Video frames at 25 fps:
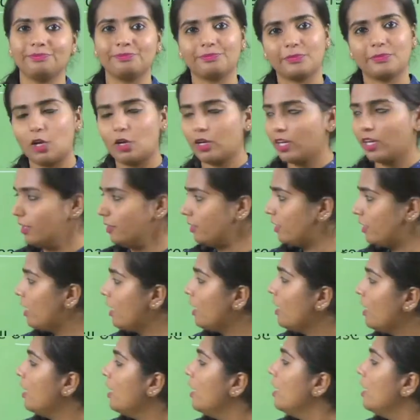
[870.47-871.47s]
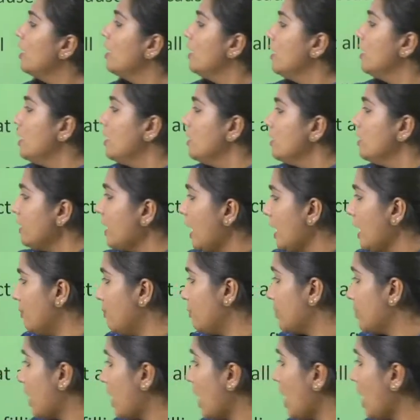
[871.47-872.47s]
Okay. Then
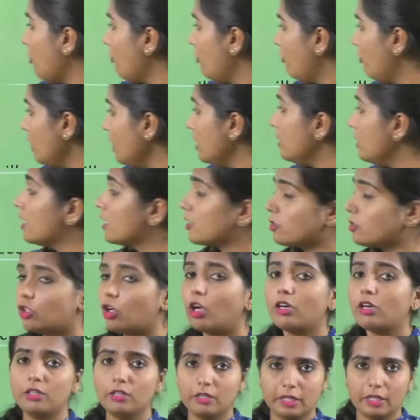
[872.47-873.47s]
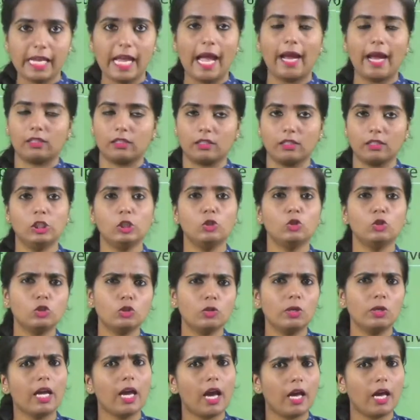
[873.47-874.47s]
Fe does not react.
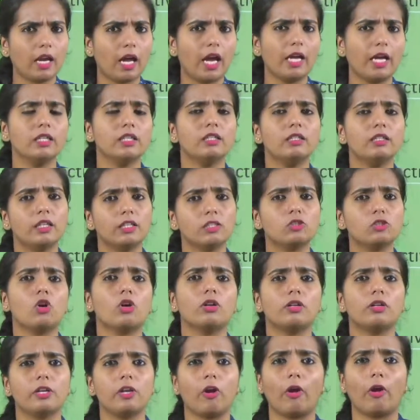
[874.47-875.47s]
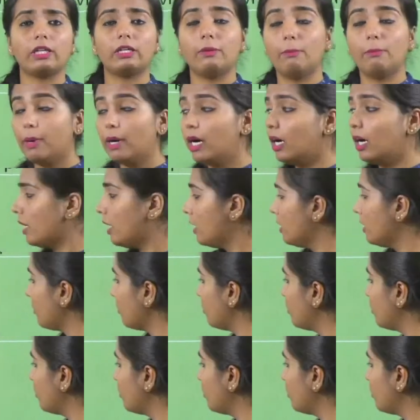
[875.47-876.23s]
Usually our iron does not react, but